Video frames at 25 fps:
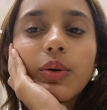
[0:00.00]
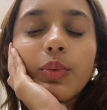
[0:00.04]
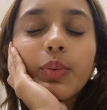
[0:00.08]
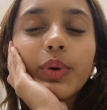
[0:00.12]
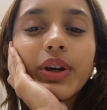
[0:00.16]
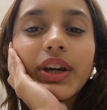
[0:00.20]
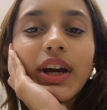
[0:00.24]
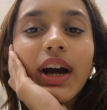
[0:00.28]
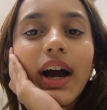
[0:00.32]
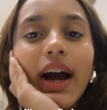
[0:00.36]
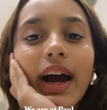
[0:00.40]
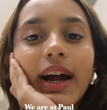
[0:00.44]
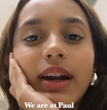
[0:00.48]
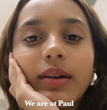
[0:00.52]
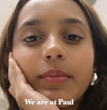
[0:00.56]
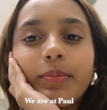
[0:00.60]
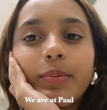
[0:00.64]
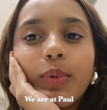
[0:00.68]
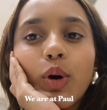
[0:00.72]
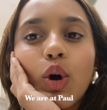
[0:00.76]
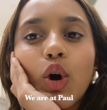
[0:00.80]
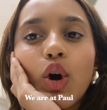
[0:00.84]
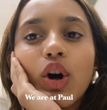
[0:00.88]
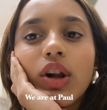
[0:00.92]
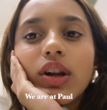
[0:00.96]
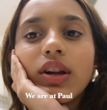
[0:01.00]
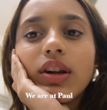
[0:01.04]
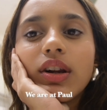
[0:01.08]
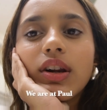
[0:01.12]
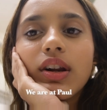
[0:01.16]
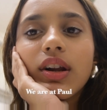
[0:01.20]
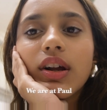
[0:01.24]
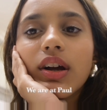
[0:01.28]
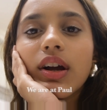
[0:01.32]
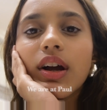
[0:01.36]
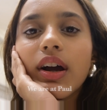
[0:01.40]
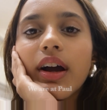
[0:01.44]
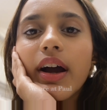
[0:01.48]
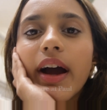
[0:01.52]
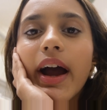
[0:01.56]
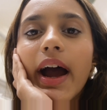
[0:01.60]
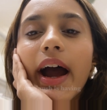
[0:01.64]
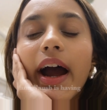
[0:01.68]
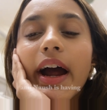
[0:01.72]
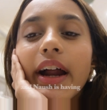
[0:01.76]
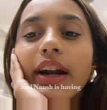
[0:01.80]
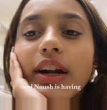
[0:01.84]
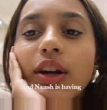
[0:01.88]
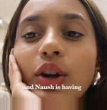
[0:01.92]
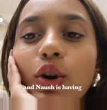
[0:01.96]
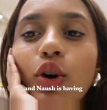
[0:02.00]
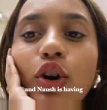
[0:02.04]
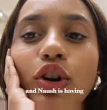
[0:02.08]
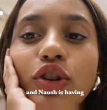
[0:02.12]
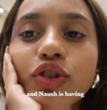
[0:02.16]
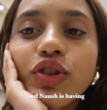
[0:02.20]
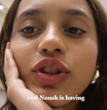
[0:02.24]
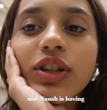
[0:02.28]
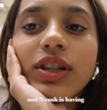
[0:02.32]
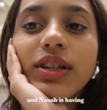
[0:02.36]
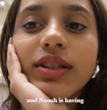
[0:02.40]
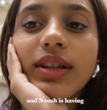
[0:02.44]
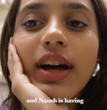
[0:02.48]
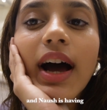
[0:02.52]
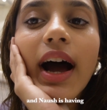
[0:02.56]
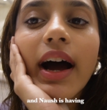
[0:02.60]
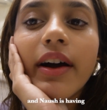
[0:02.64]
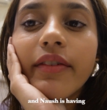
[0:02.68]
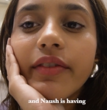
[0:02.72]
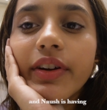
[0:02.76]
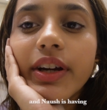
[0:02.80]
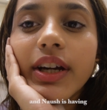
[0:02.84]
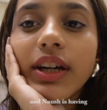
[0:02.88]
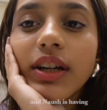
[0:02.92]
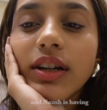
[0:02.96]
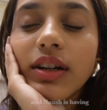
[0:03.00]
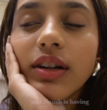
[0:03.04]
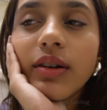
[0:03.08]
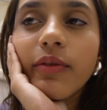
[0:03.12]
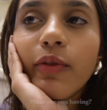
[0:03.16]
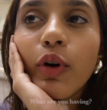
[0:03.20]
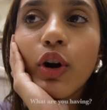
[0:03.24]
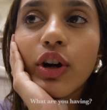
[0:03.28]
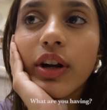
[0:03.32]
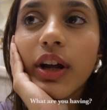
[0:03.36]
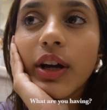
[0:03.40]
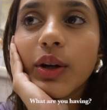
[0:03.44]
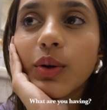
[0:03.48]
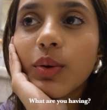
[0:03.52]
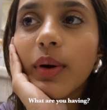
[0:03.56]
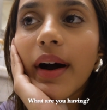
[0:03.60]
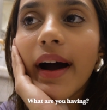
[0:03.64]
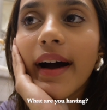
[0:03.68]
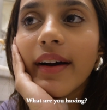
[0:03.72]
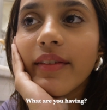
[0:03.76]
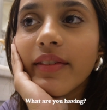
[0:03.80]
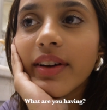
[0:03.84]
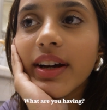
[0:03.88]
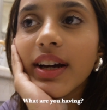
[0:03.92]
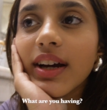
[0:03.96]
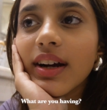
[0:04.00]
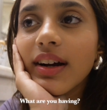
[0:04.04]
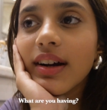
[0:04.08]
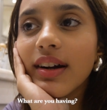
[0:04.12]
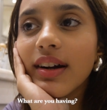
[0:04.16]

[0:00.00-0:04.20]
We are at Paul and Nosh is having, what are you having?